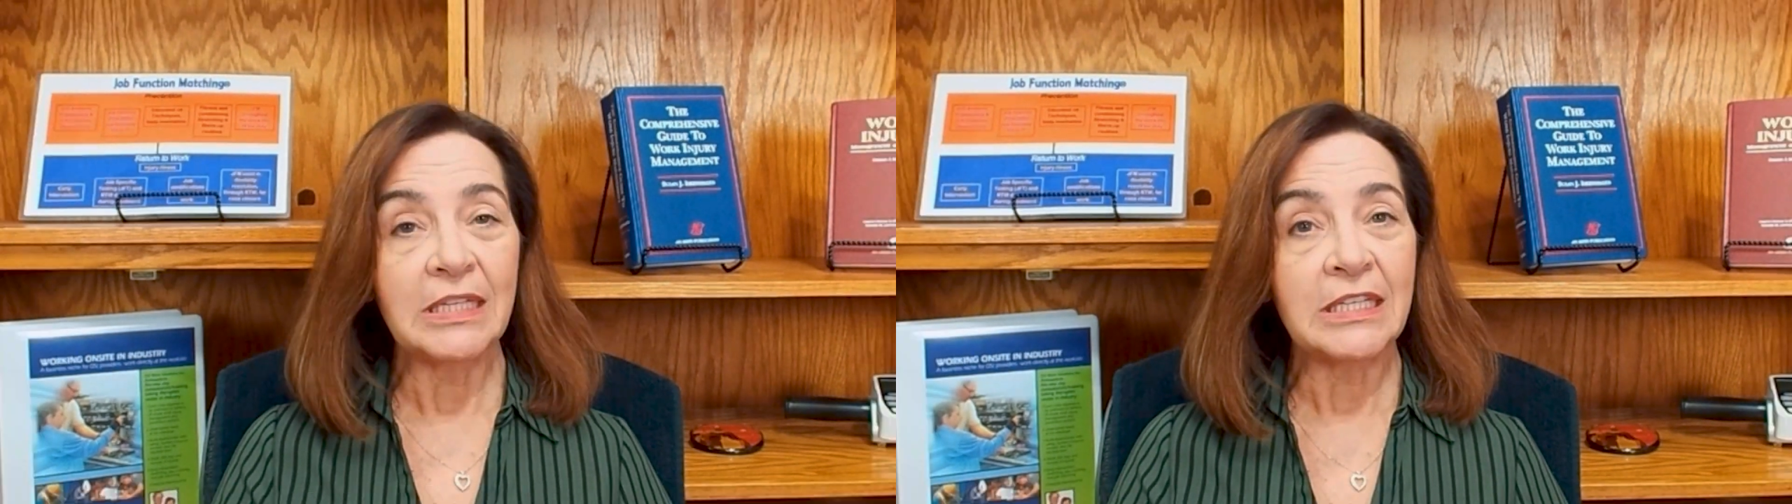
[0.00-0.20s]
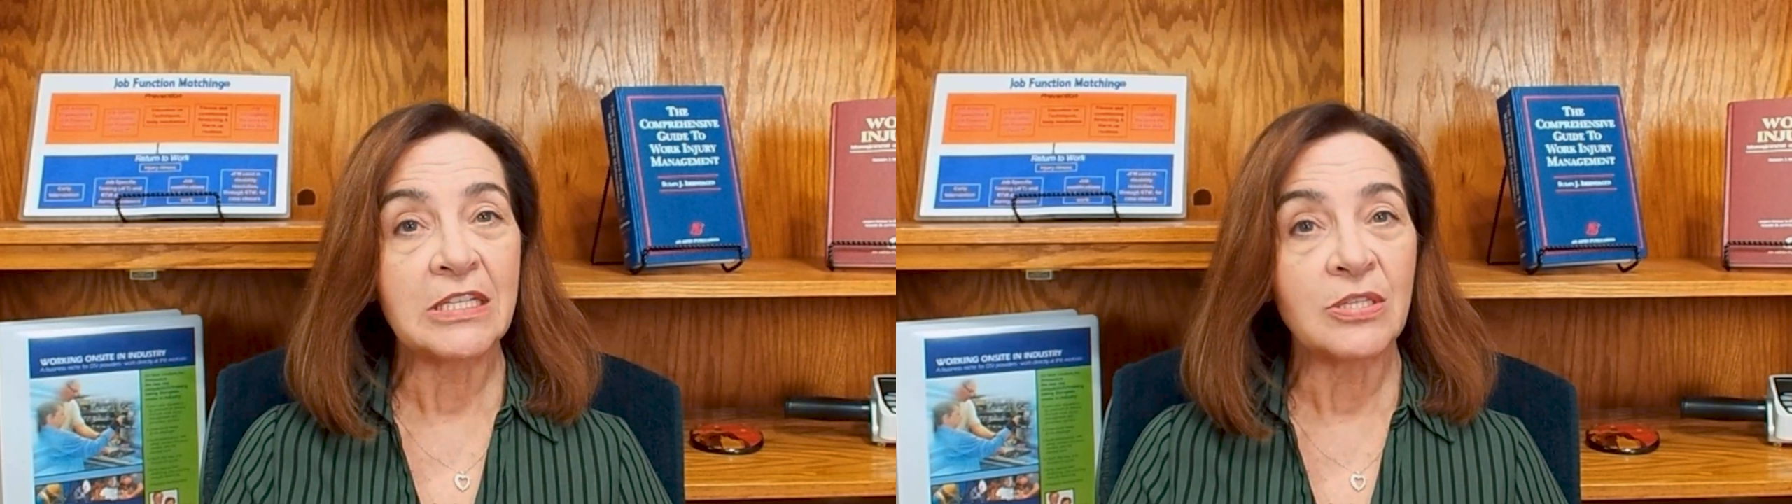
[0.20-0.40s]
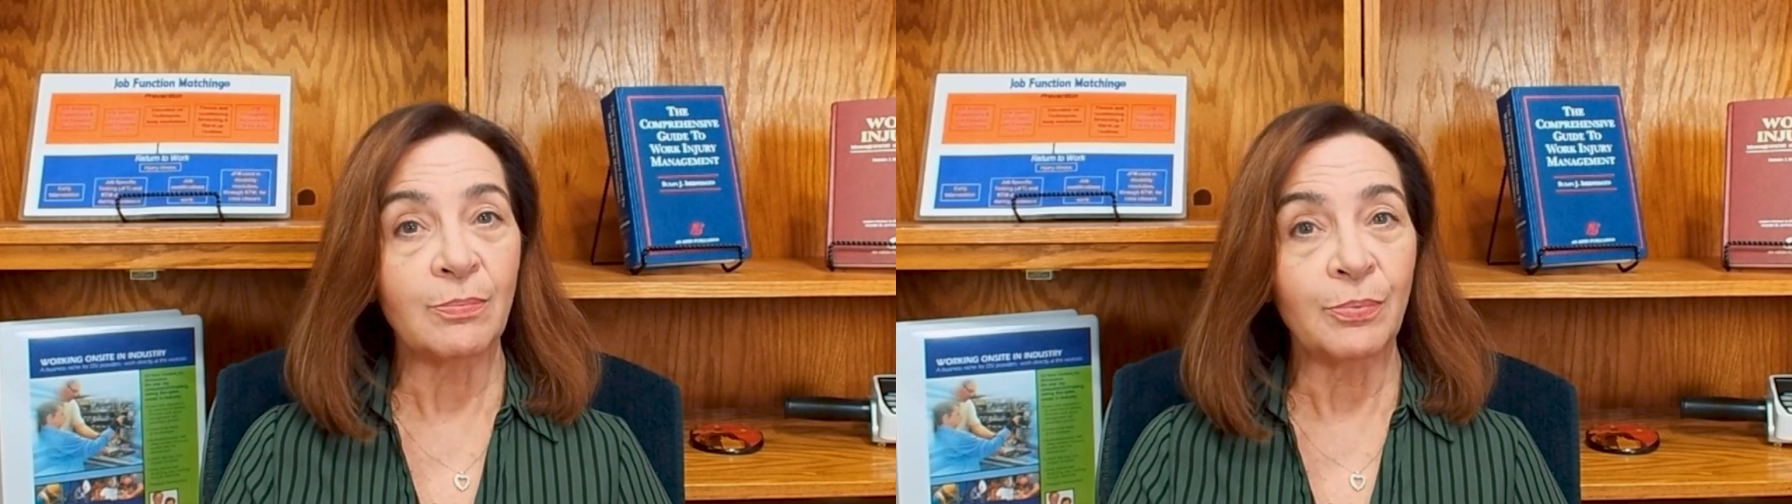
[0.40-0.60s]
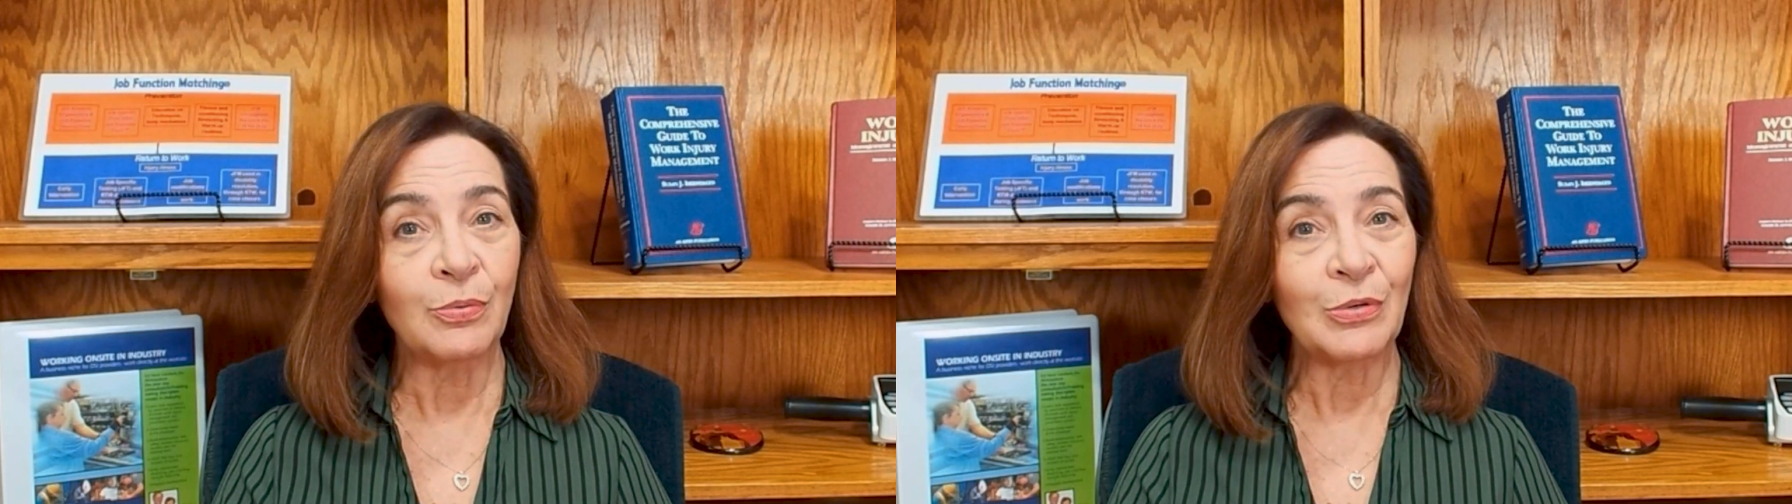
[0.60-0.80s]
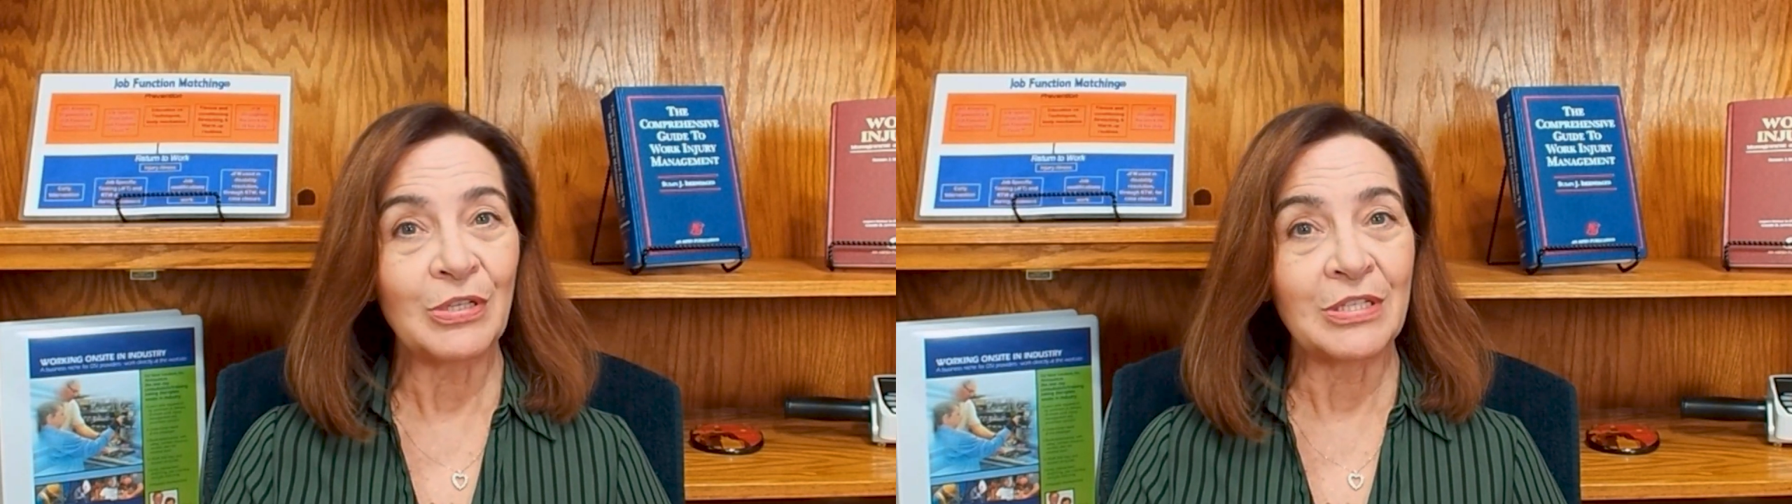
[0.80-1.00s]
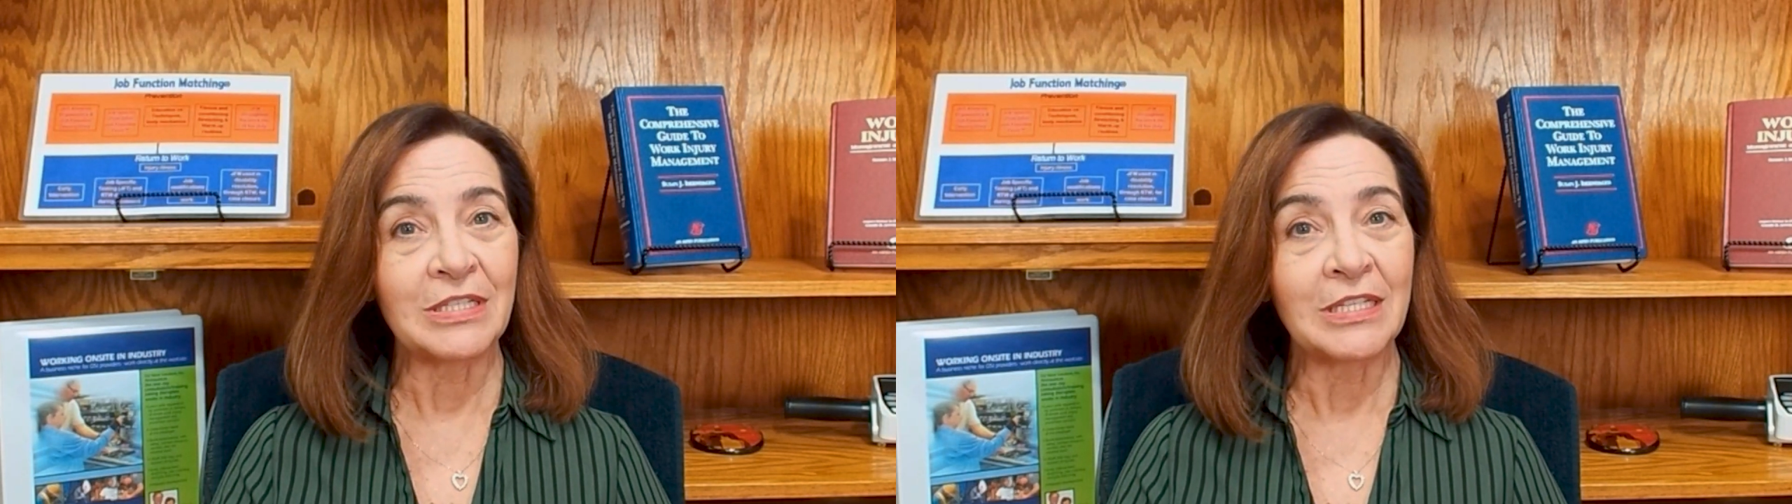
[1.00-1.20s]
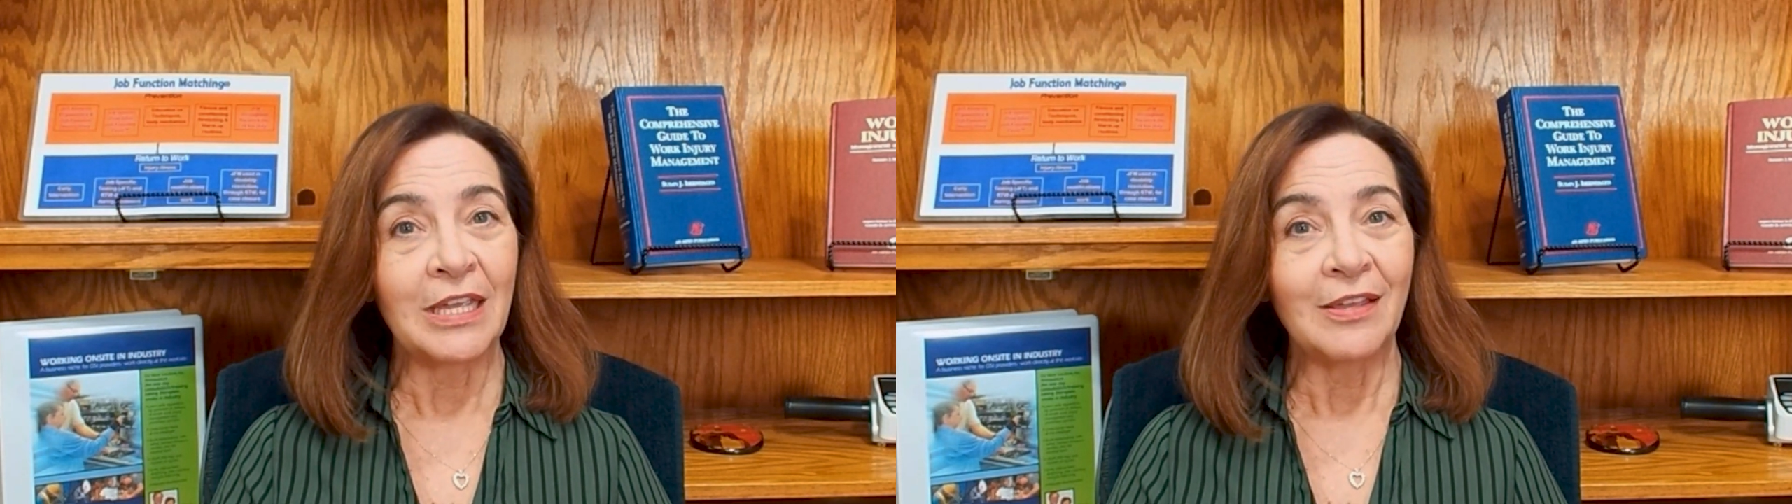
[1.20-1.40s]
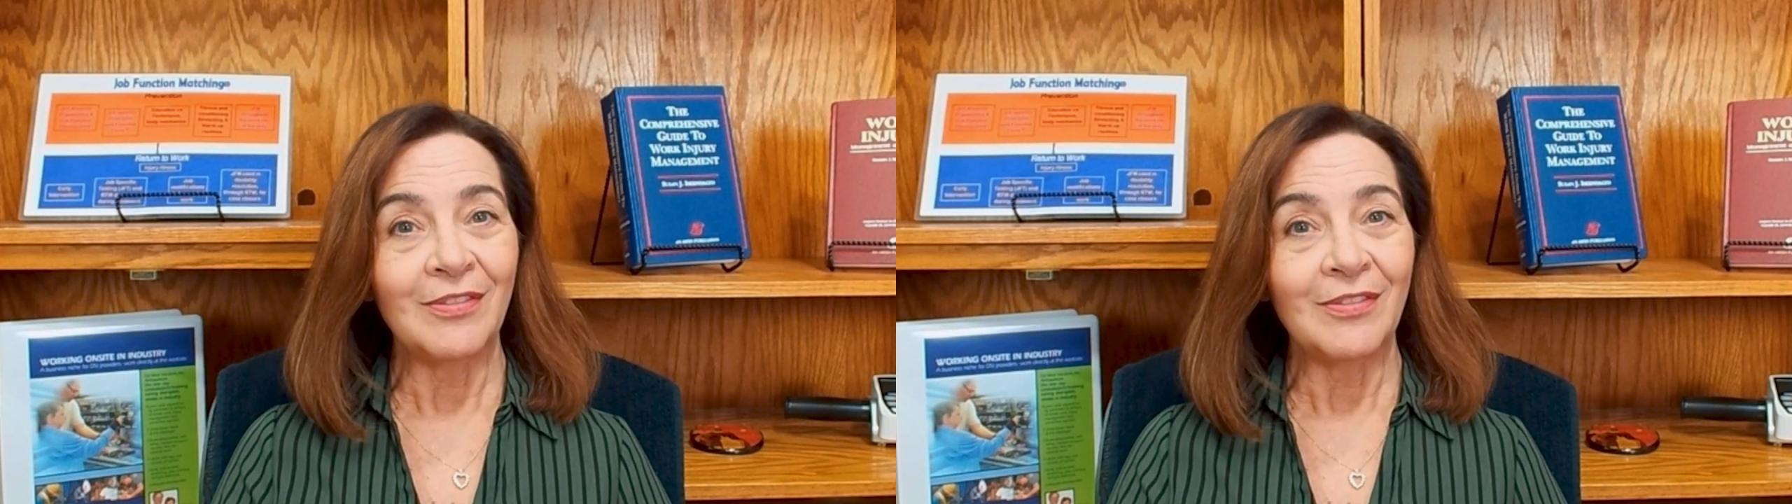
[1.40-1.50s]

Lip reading: It is important